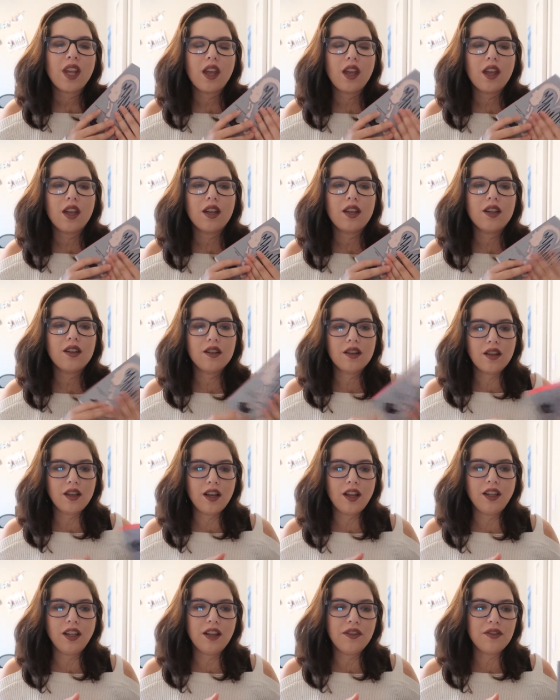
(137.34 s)
And
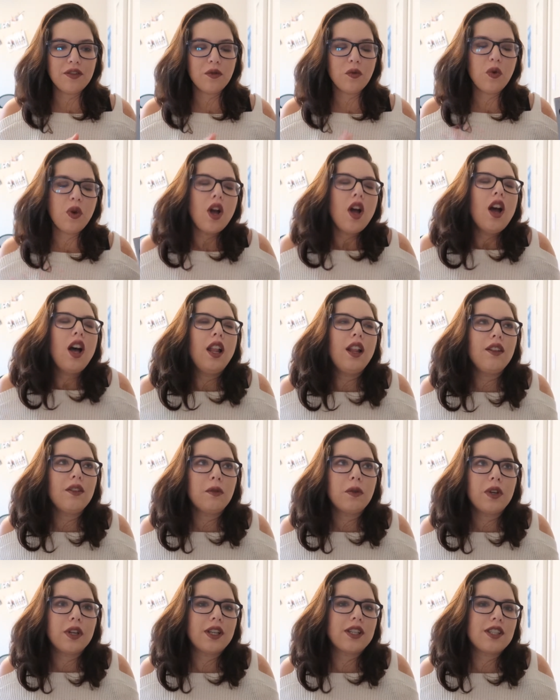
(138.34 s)
I love it. I
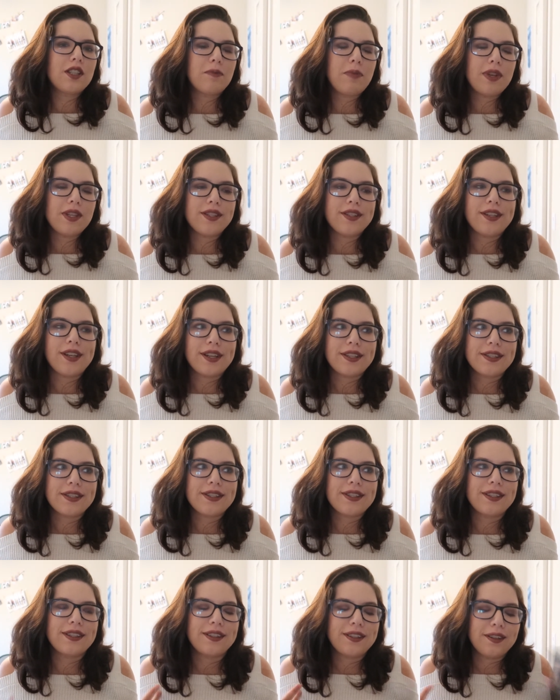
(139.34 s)
love it, one, because it's based in
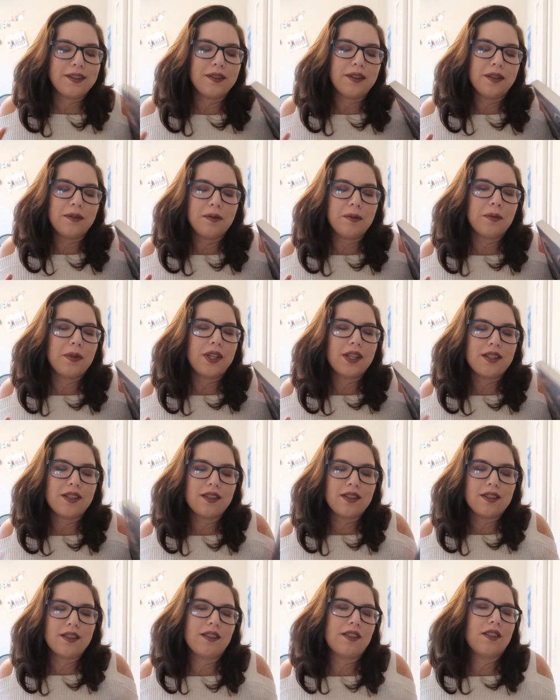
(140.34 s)
Texas, and you know I'm from
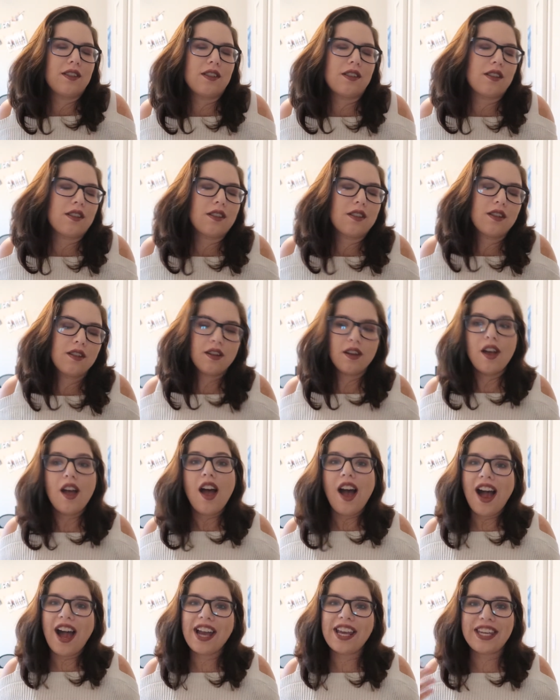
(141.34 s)
Texas, and
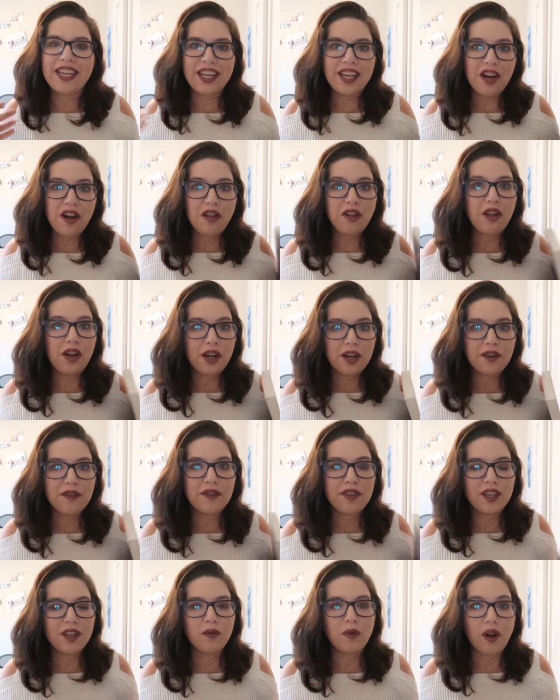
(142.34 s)
I get a lot
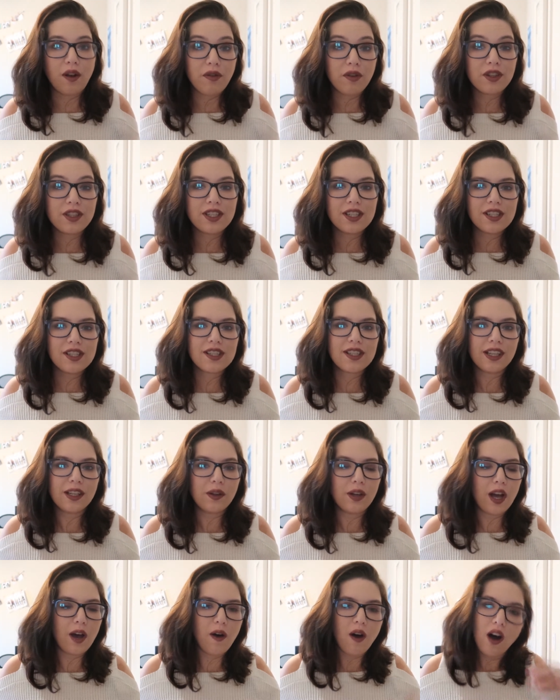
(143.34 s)
of the references,
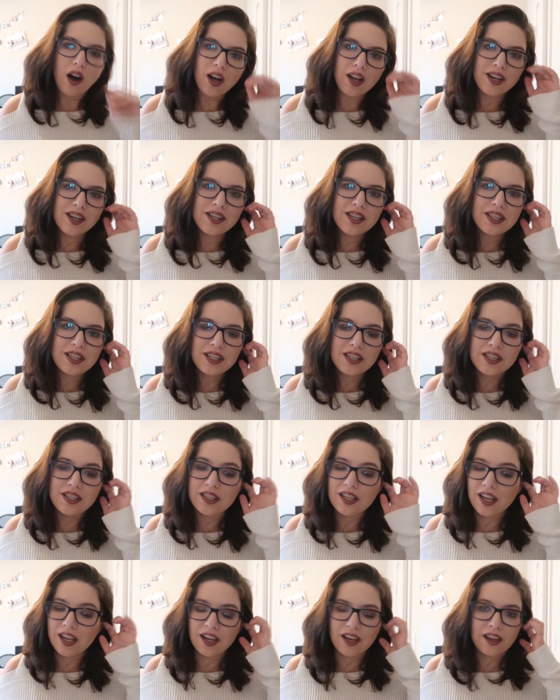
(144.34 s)
like how hot it
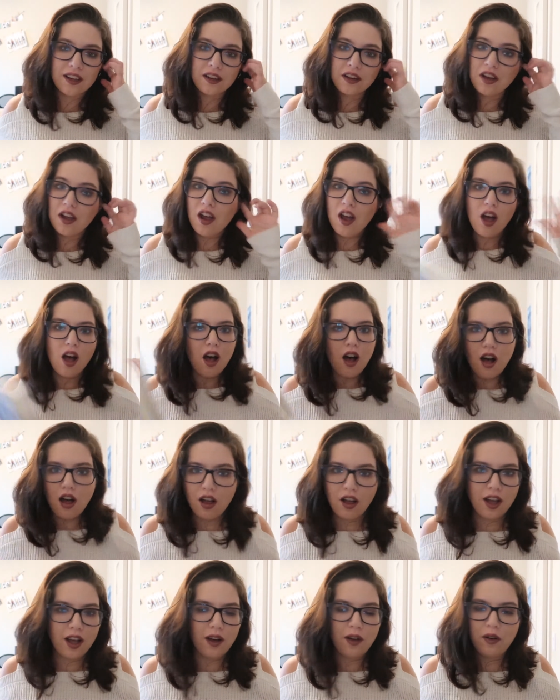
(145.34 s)
is and
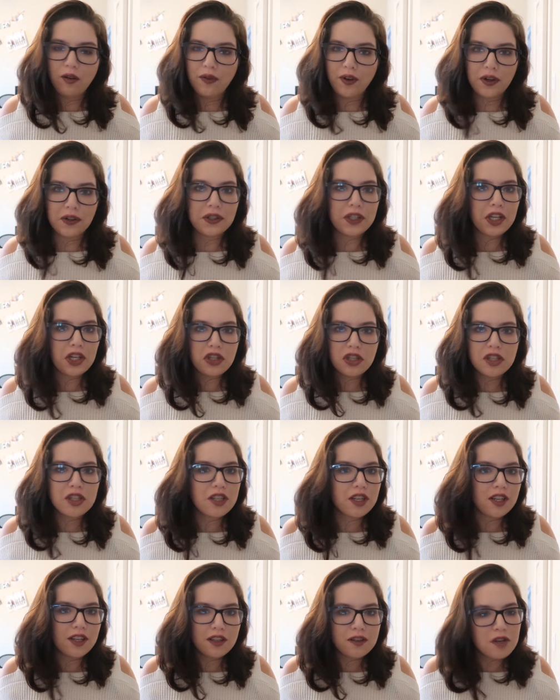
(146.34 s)
how foundation
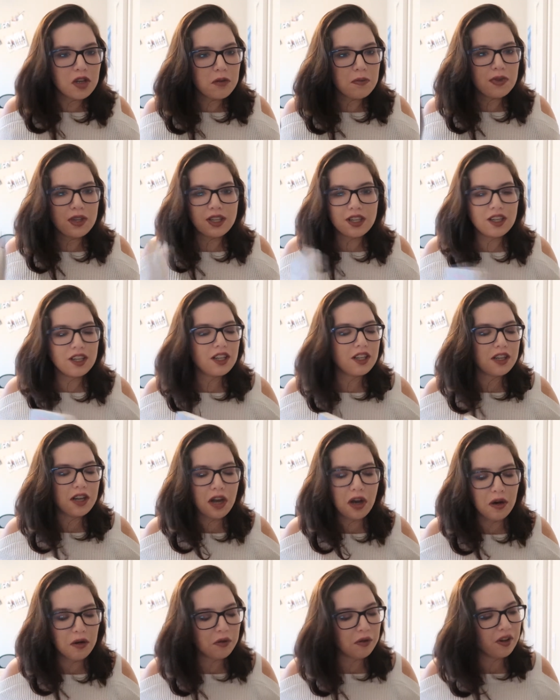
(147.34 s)
and humidity
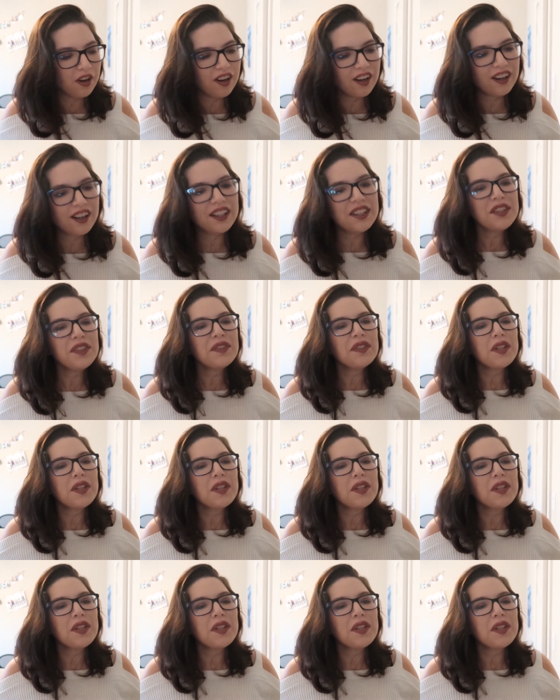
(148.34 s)
don't work.